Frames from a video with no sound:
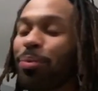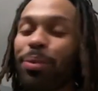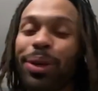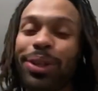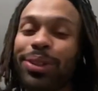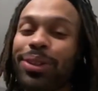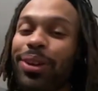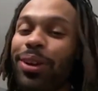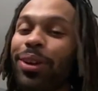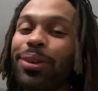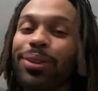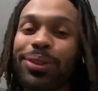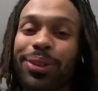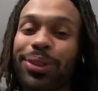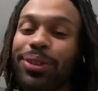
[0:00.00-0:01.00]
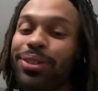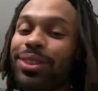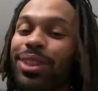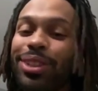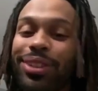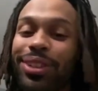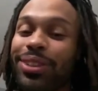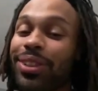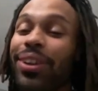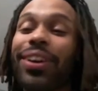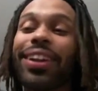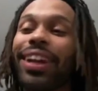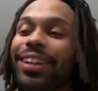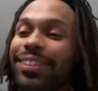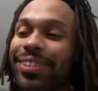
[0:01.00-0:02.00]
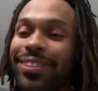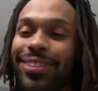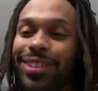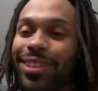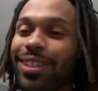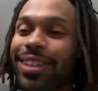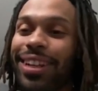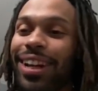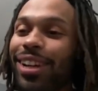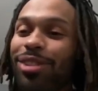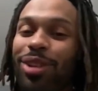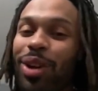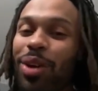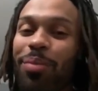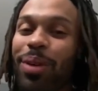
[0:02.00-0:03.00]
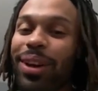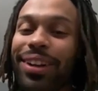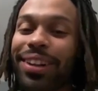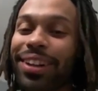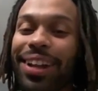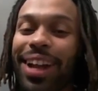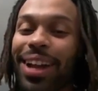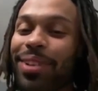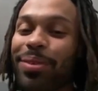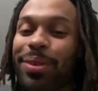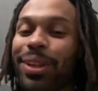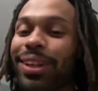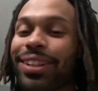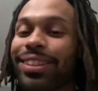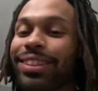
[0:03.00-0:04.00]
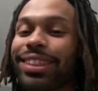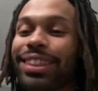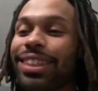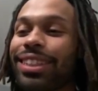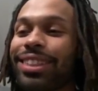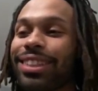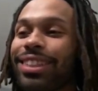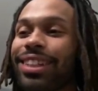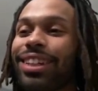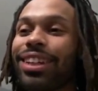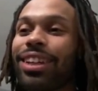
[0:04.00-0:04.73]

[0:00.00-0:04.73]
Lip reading: Booking our own shows, t-shirts, all that shit. I mean, I talk about it a lot, man, because it's